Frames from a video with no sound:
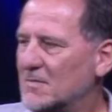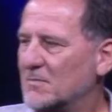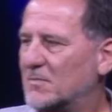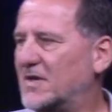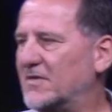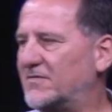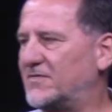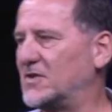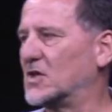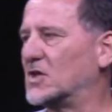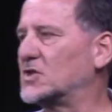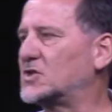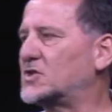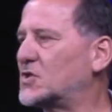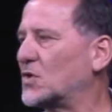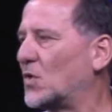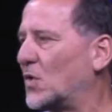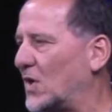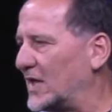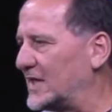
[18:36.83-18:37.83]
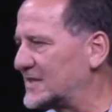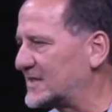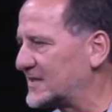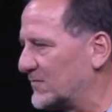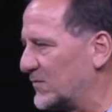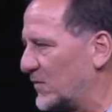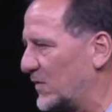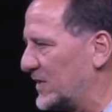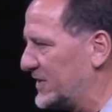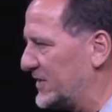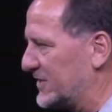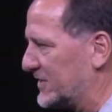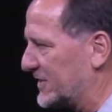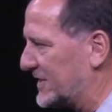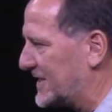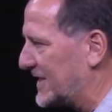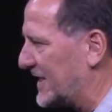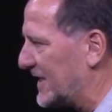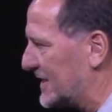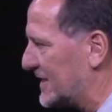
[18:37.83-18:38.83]
But if your choice of one of your
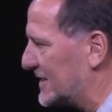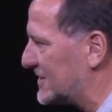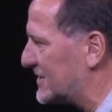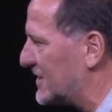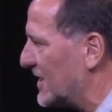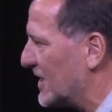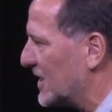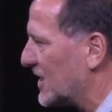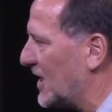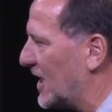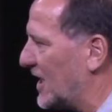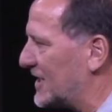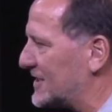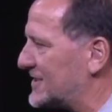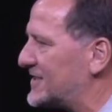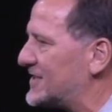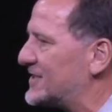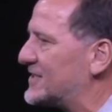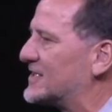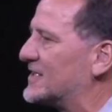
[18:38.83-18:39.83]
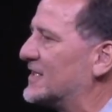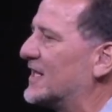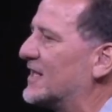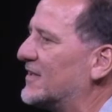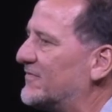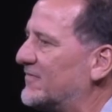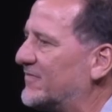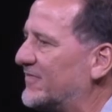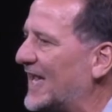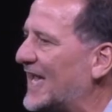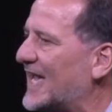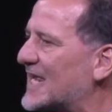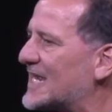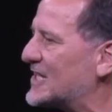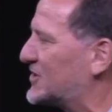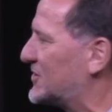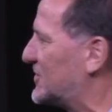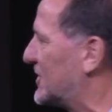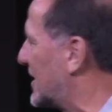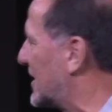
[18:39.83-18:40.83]
kids causes an advantage